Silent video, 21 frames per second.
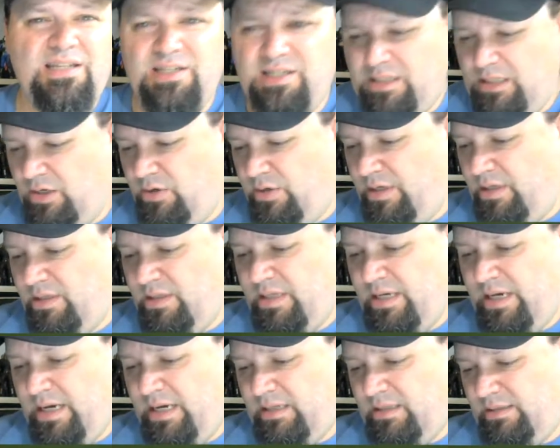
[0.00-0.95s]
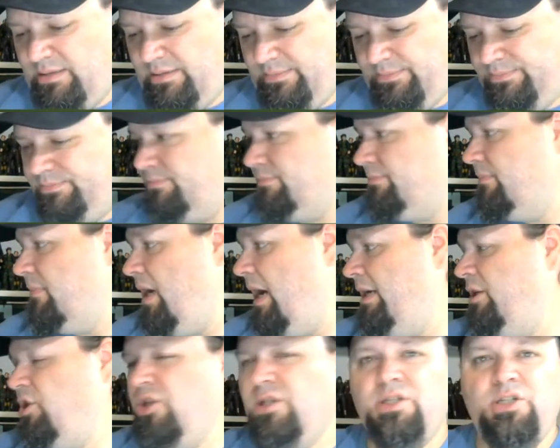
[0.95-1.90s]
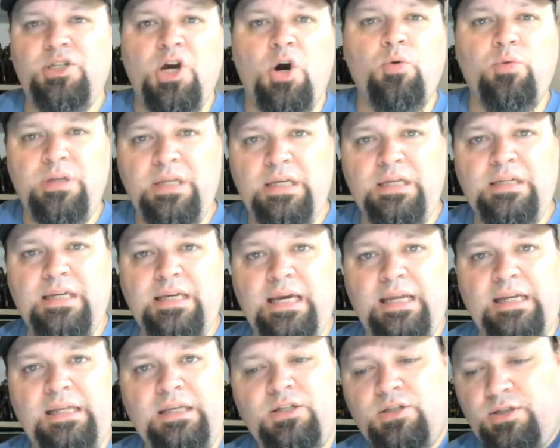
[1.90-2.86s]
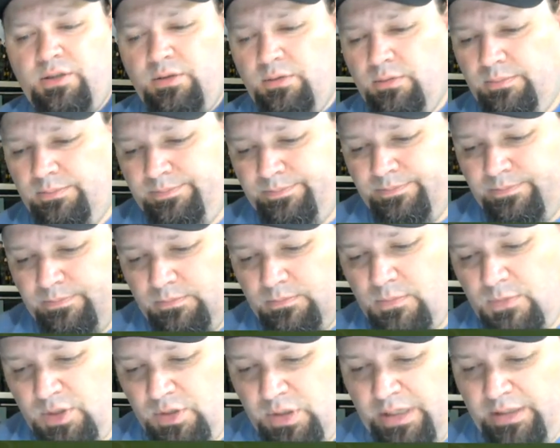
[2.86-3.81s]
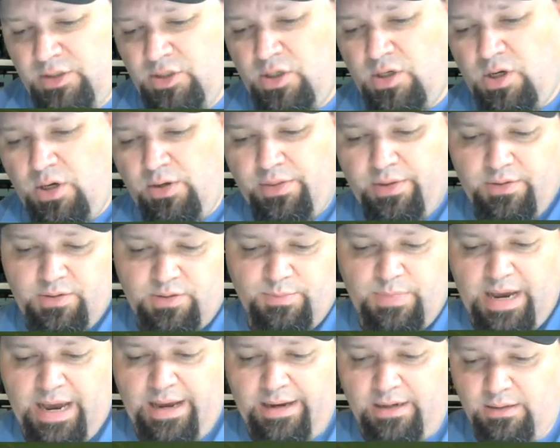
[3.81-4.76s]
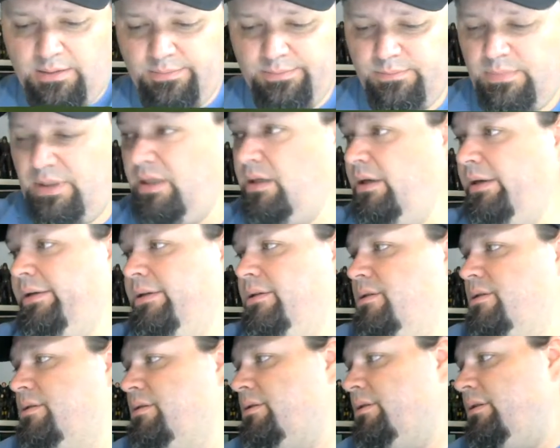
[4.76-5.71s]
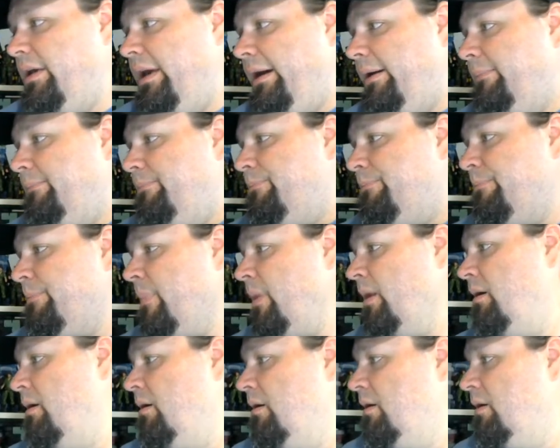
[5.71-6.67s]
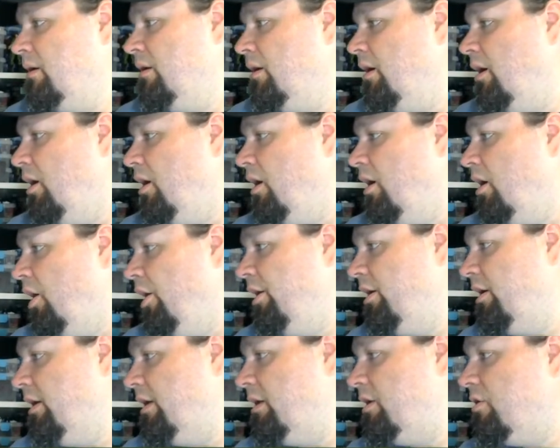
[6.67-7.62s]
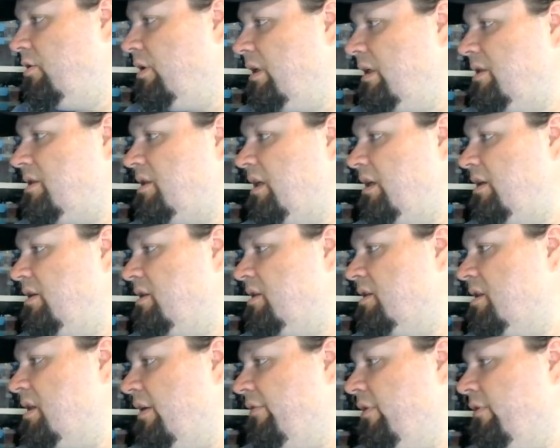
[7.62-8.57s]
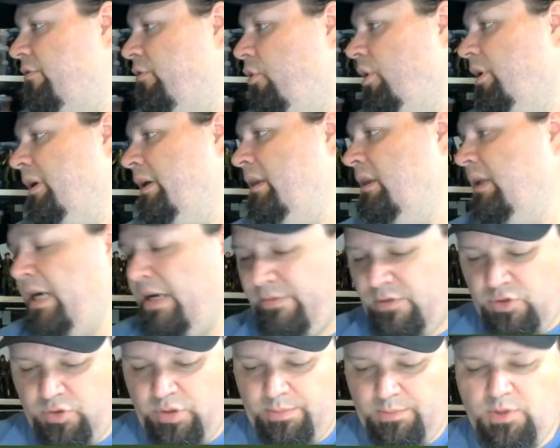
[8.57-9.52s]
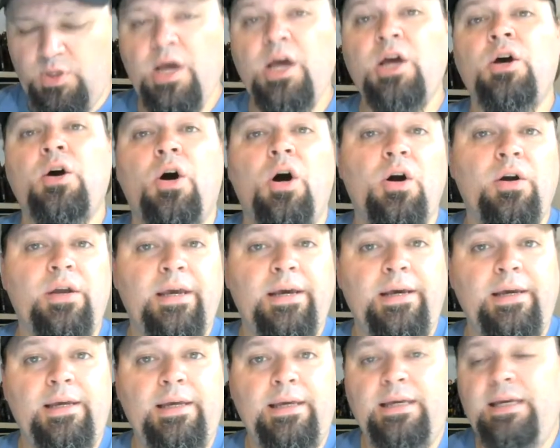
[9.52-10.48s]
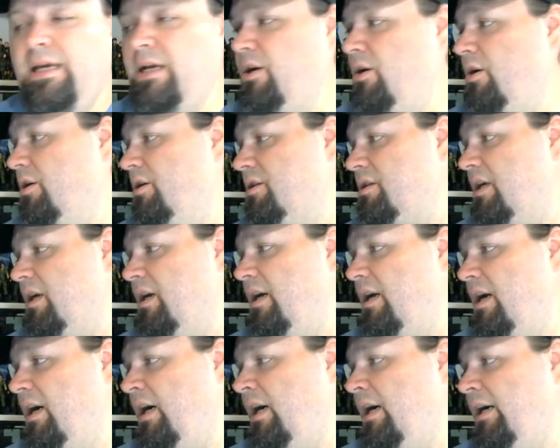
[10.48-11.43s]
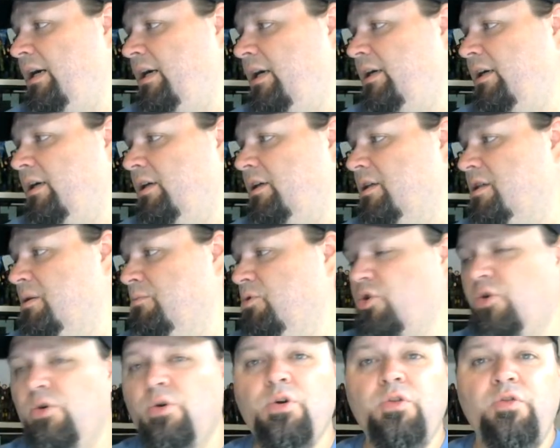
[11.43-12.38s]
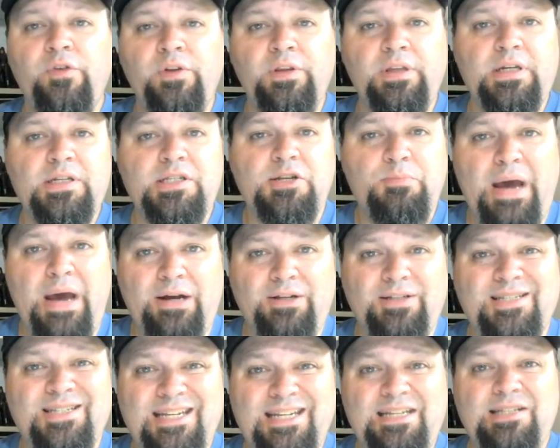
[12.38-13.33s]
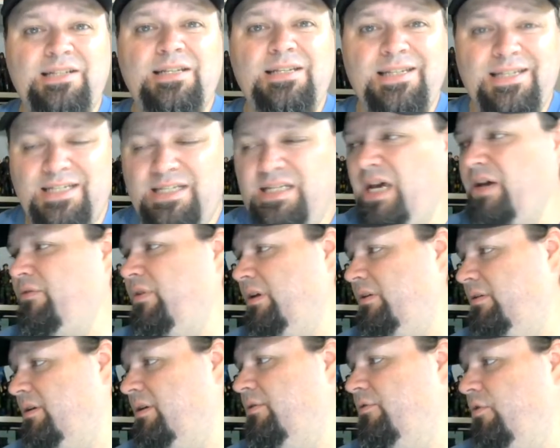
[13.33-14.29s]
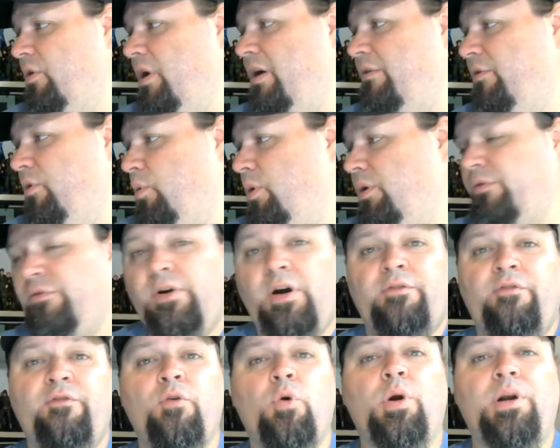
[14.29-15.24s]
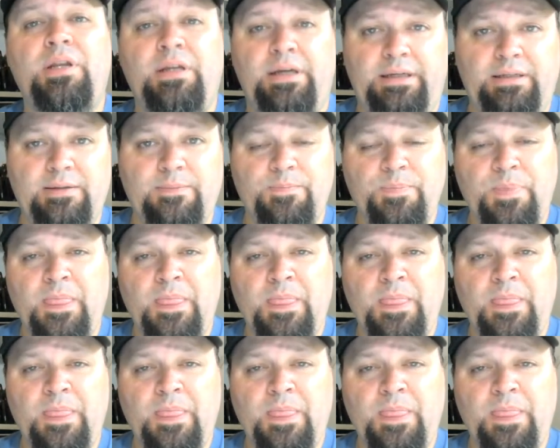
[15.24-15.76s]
a series that I just don't need to get into. So I took all those back because, yeah. Are you going to do any Season 7 Fortnite live streams? Okay, here's some truthfulness about Season 7 for everyone of Fortnite.